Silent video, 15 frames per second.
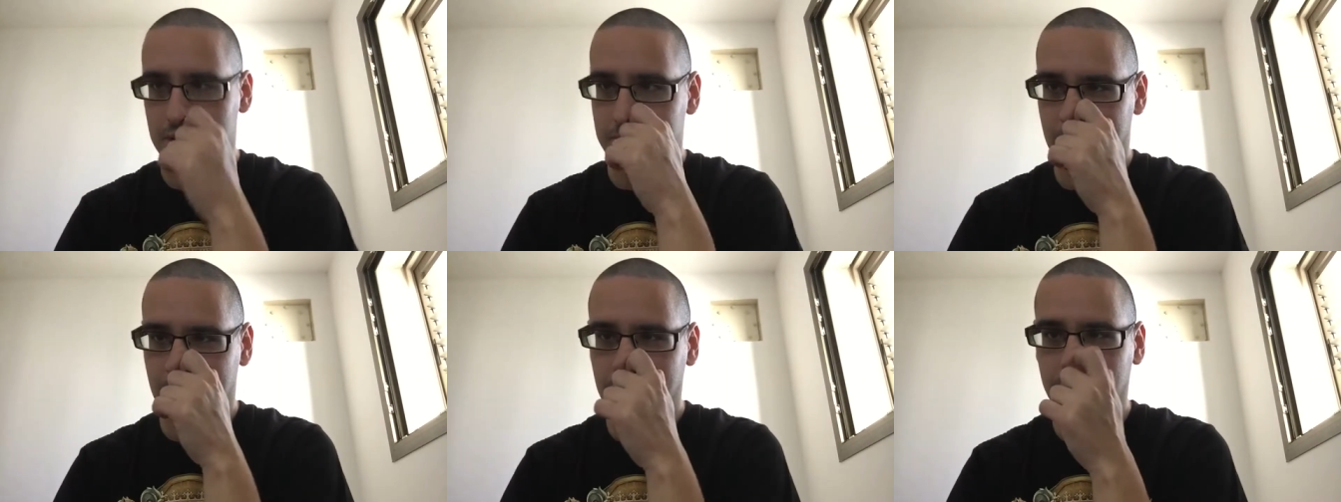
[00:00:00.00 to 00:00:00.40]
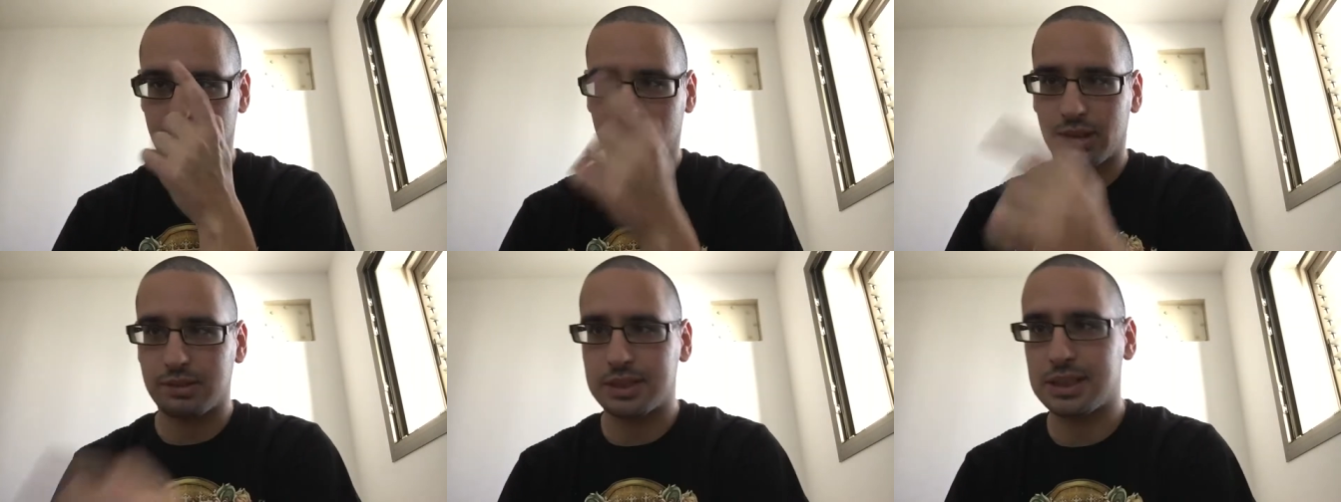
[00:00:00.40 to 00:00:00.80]
by
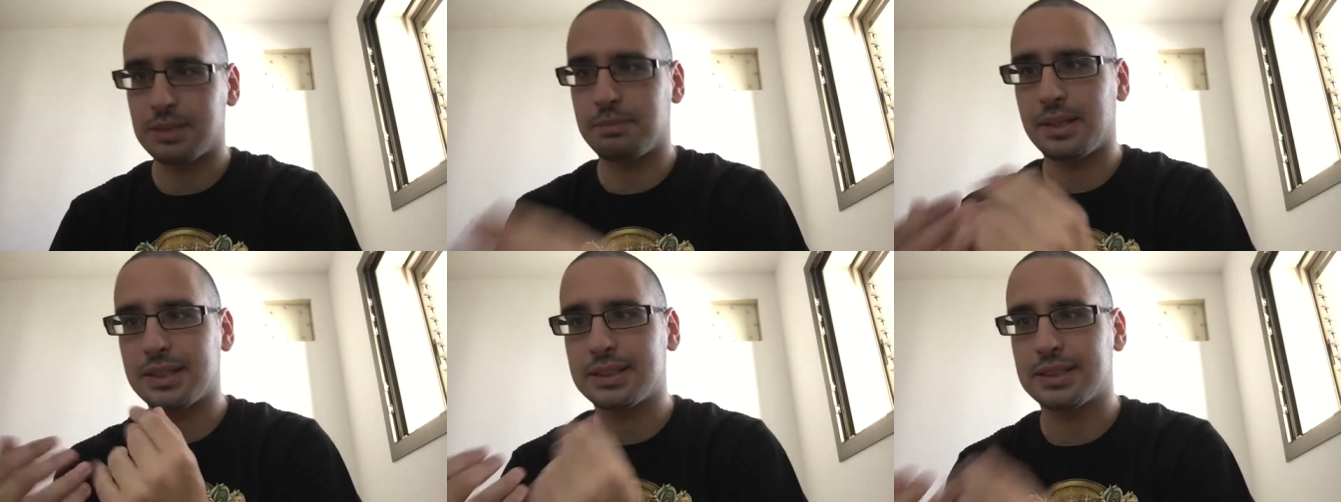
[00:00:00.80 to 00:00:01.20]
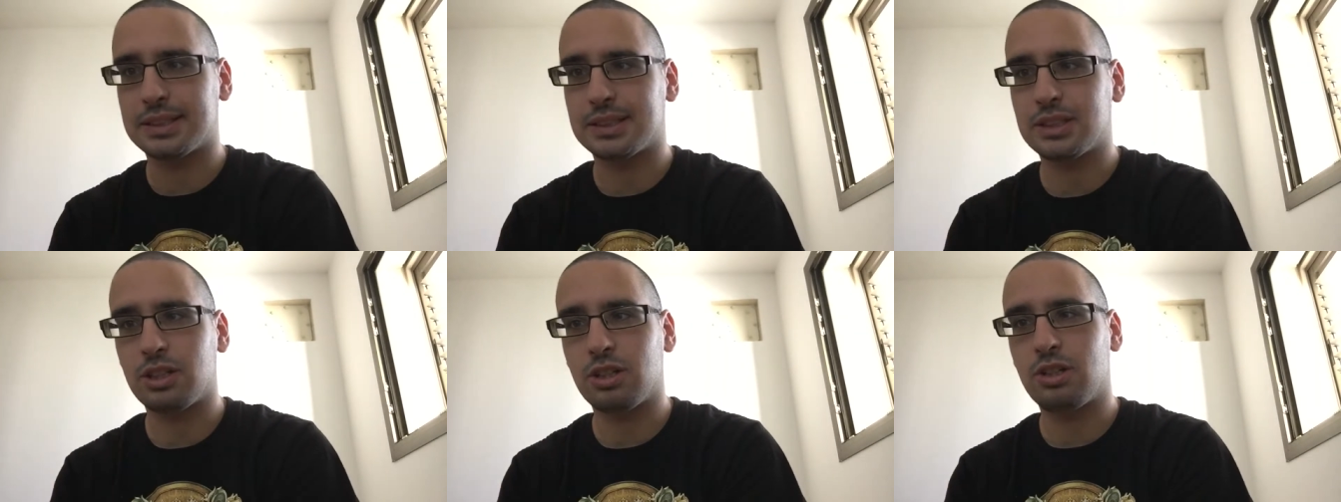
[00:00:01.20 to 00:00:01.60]
imposing
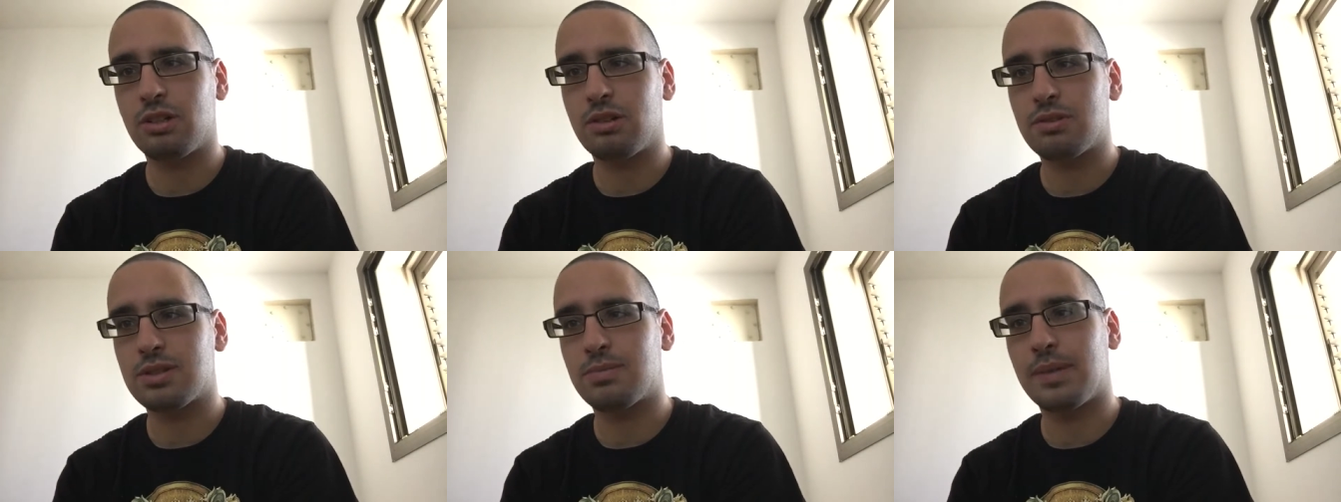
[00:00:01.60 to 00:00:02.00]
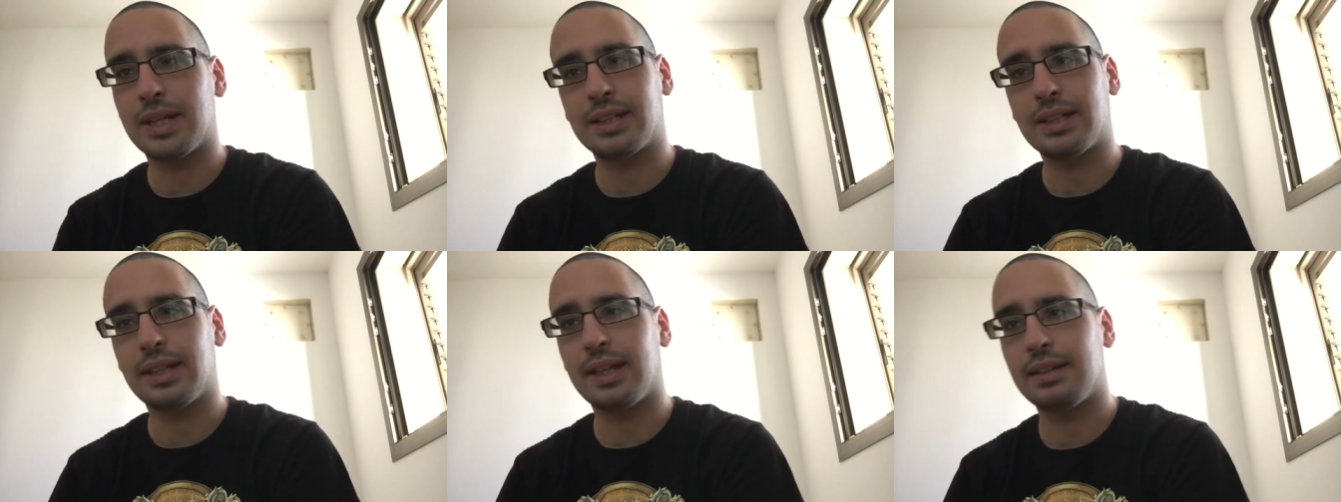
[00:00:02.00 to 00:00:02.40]
Marxist laws, by
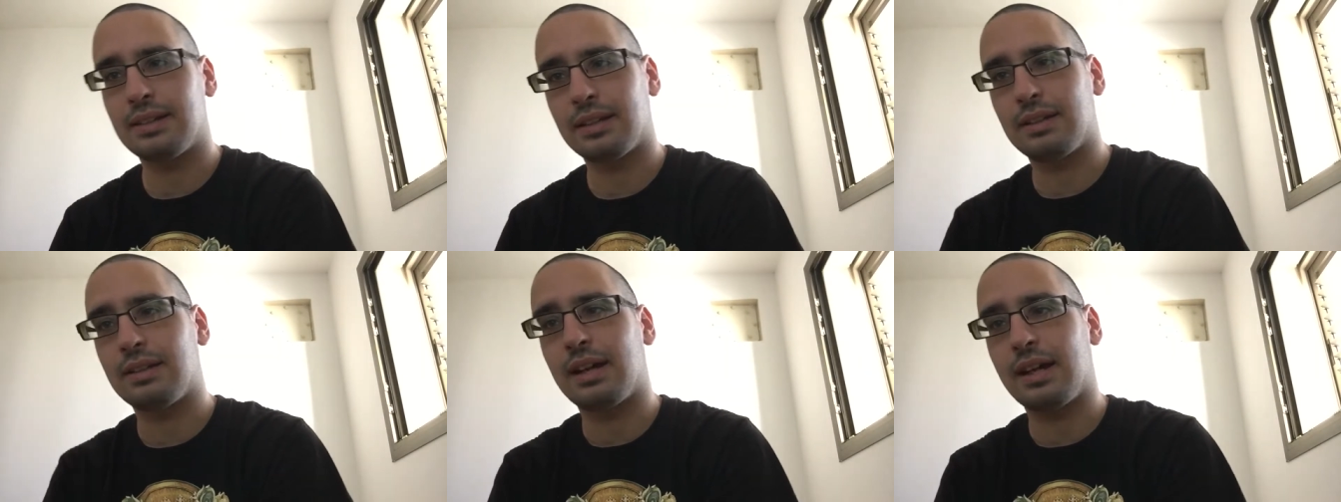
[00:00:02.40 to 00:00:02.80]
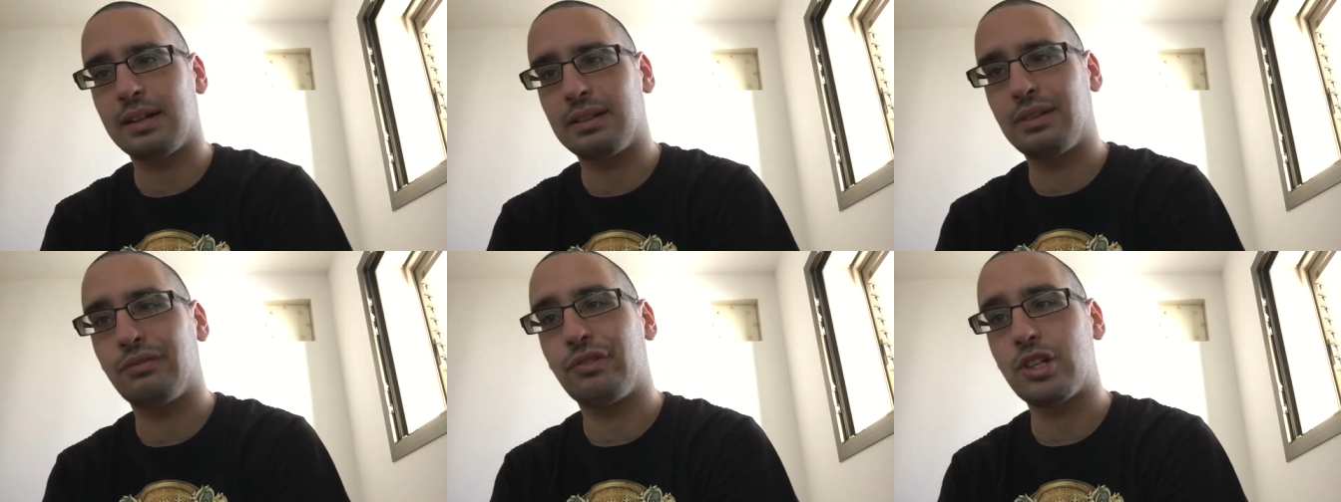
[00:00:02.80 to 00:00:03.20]
creating
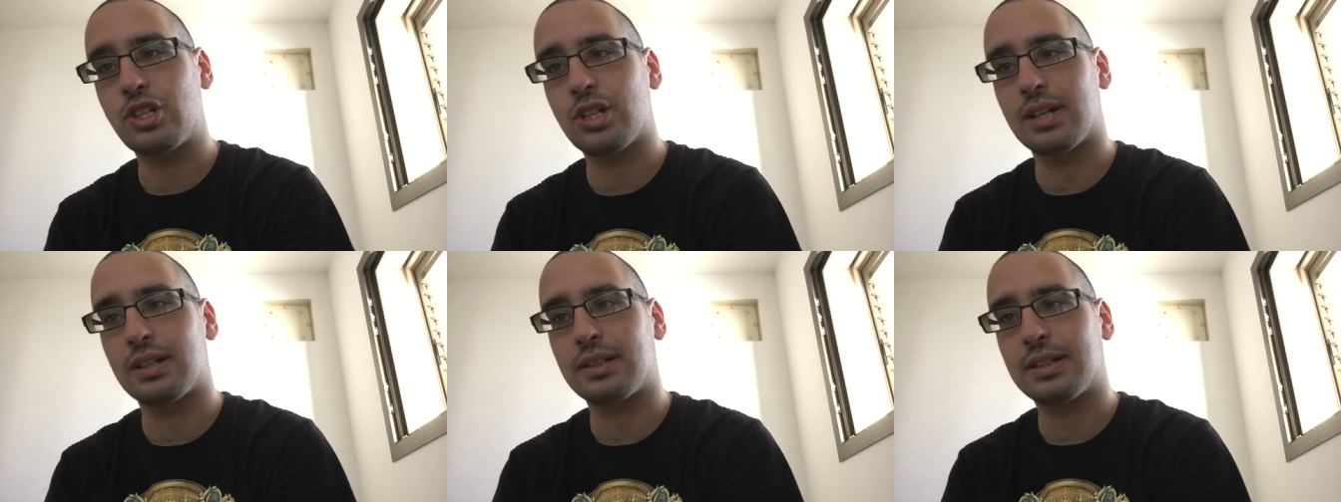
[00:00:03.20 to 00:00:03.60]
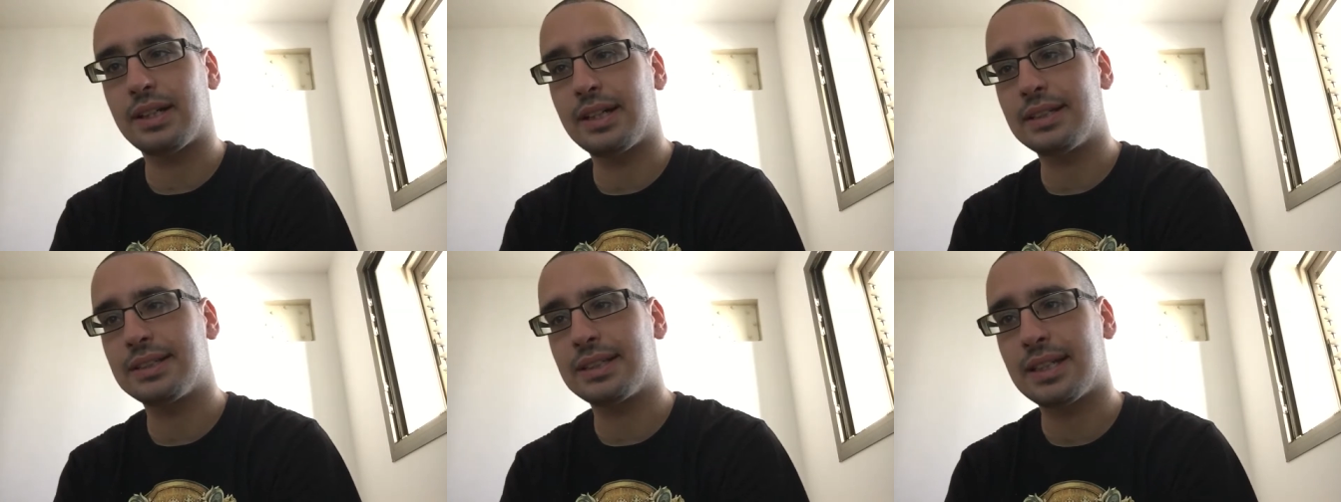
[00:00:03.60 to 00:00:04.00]
artificial
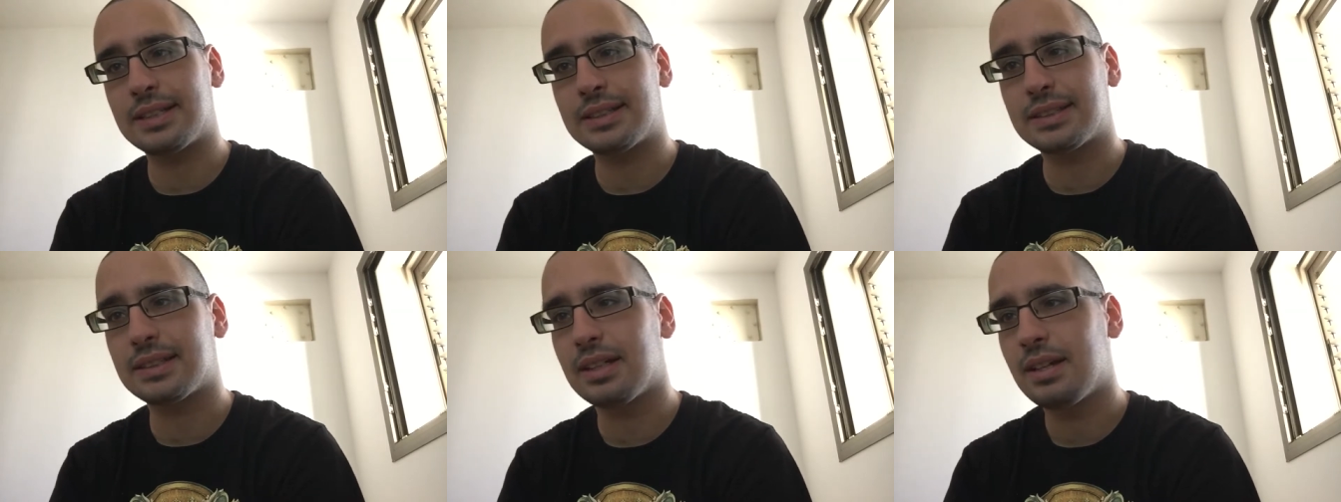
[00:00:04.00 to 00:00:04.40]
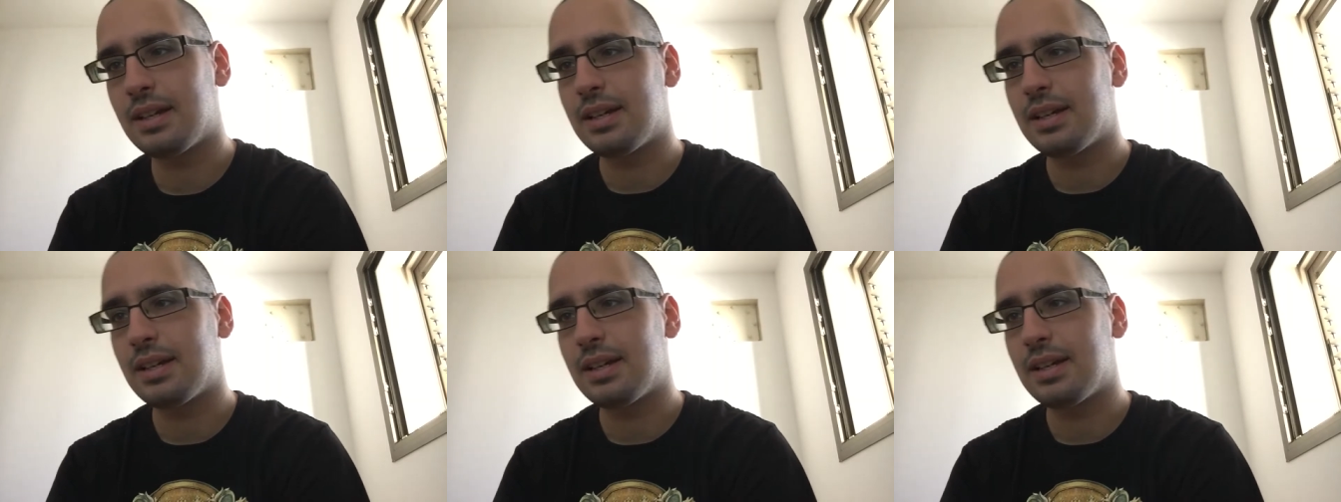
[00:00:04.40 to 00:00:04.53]
crises